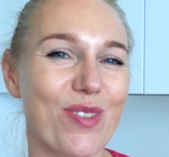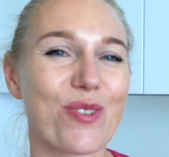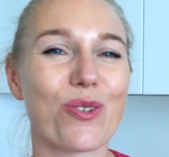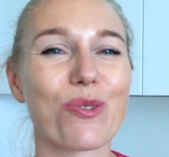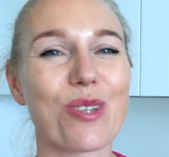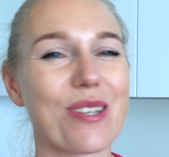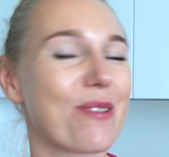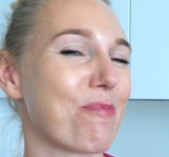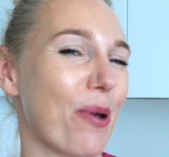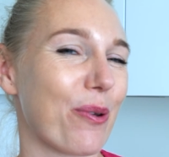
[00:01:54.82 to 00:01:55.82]
Salty,
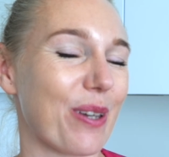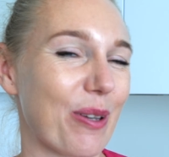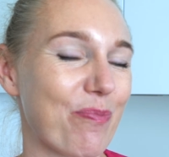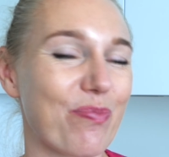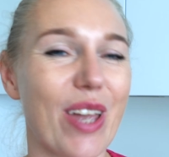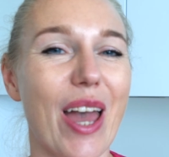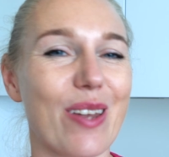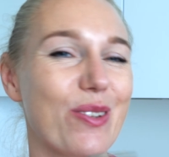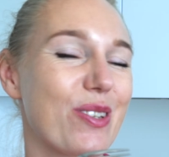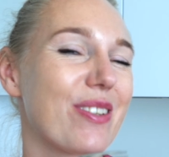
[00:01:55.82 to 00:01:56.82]
smoky
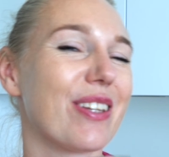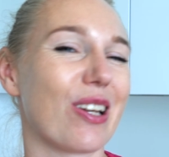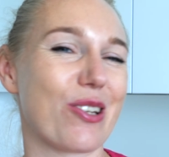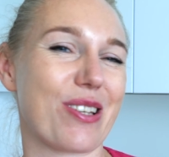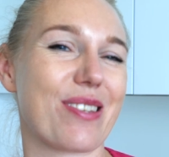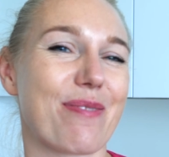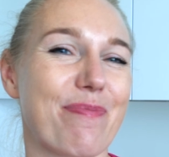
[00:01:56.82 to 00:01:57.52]
and delicious.